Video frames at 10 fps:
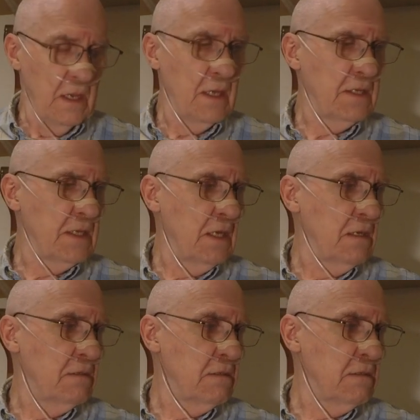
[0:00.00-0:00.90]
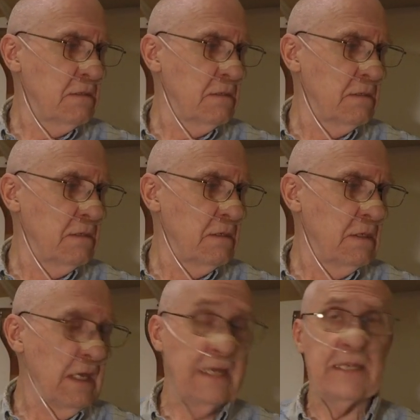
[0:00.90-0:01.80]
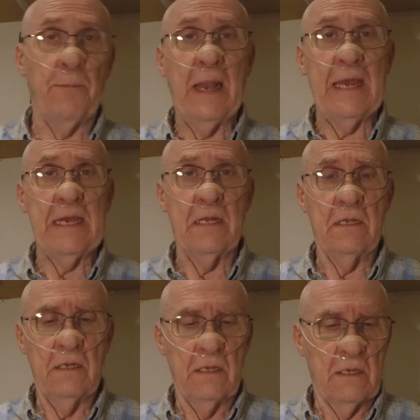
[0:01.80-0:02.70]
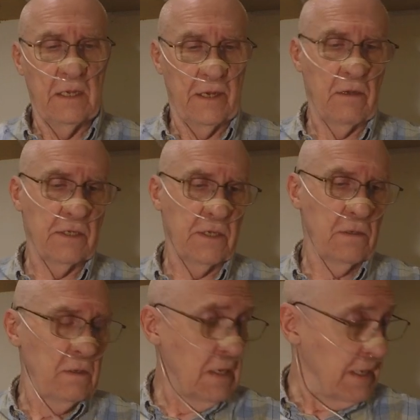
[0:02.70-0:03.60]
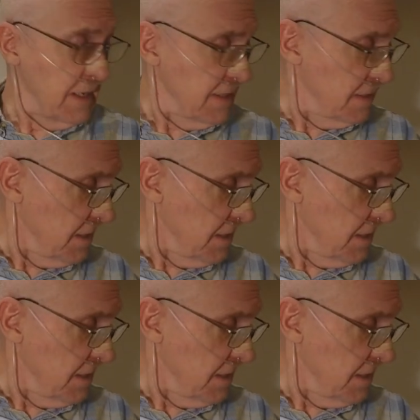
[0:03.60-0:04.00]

it's a plan. And also I got